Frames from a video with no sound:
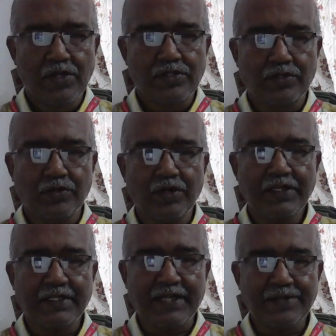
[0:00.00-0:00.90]
So totally
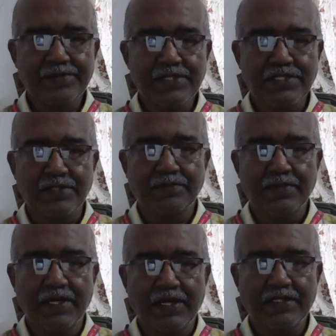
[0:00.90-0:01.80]
the transmission system
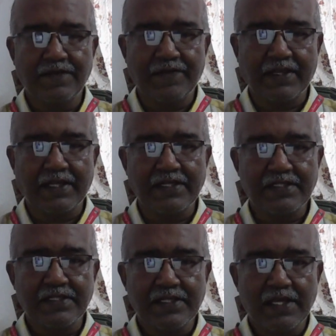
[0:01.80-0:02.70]
in the vehicles
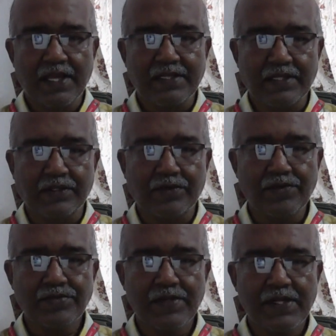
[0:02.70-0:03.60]
is a
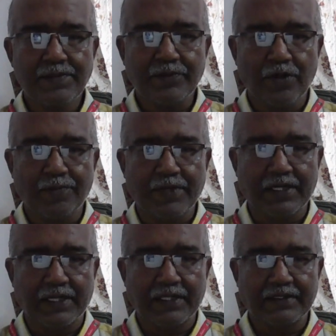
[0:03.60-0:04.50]
crucial
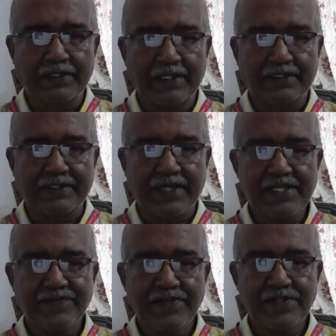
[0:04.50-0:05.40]
component that
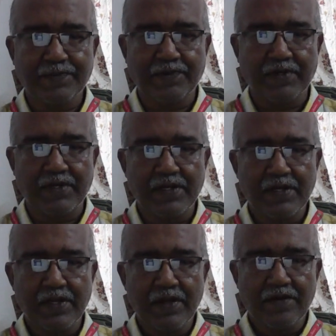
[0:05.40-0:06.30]
transfers power
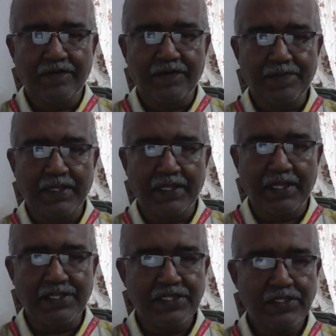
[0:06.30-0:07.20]
from the
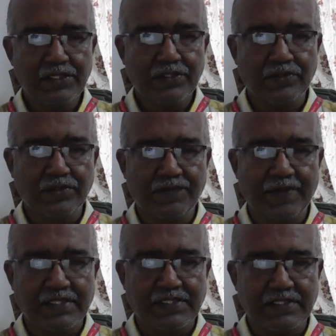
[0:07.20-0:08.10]
engine to the
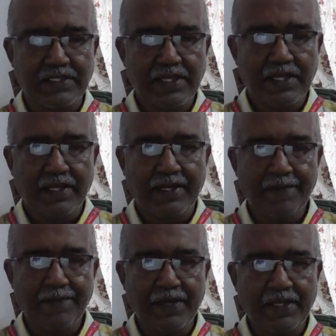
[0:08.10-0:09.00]
wheels,
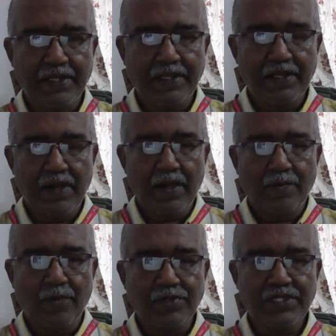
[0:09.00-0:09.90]
enabling
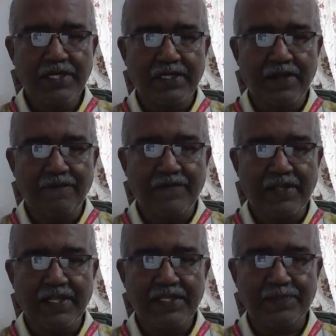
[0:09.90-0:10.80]
motion at
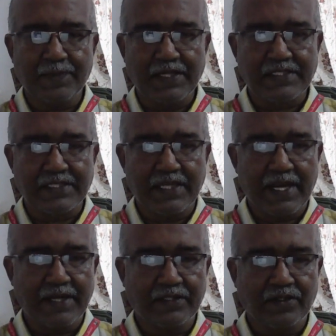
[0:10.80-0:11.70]
varying speeds
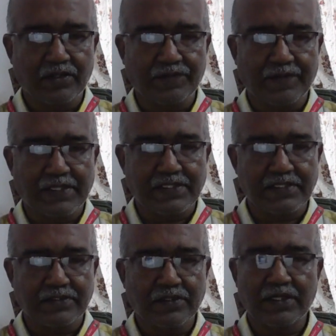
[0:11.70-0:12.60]
and torque
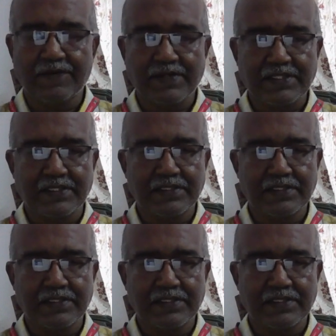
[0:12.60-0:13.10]
levels.